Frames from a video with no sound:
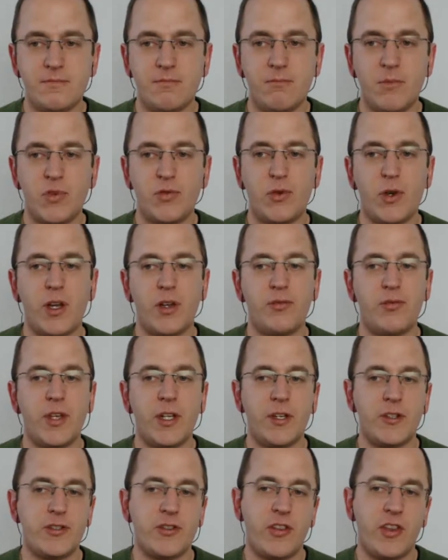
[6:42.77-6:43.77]
before I
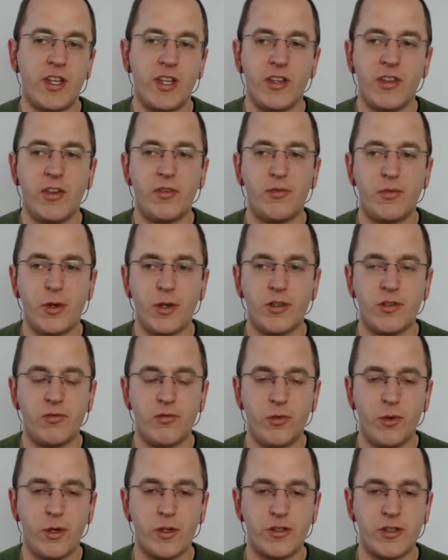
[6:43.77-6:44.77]
finished the first
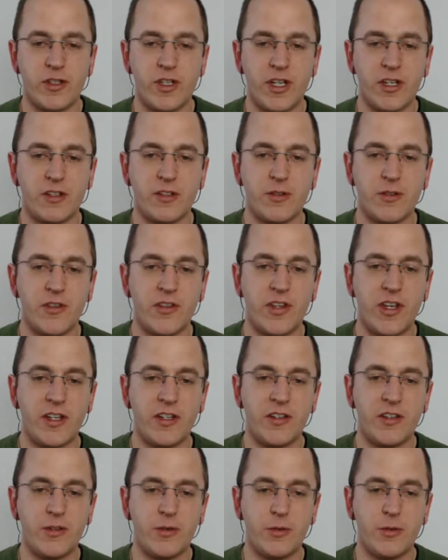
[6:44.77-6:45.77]
version and could send
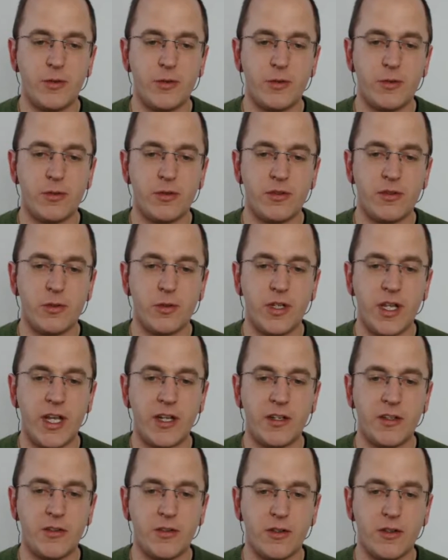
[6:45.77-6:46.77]
it to an
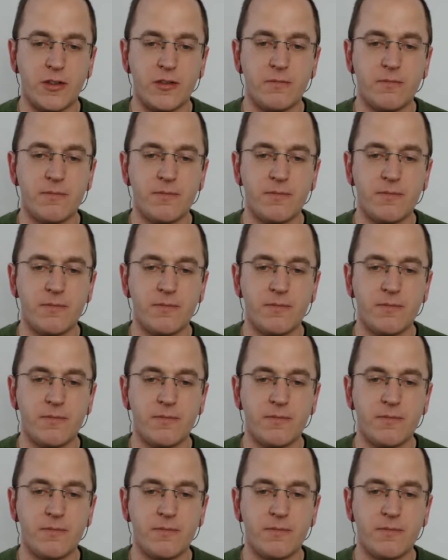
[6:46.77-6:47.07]
editor.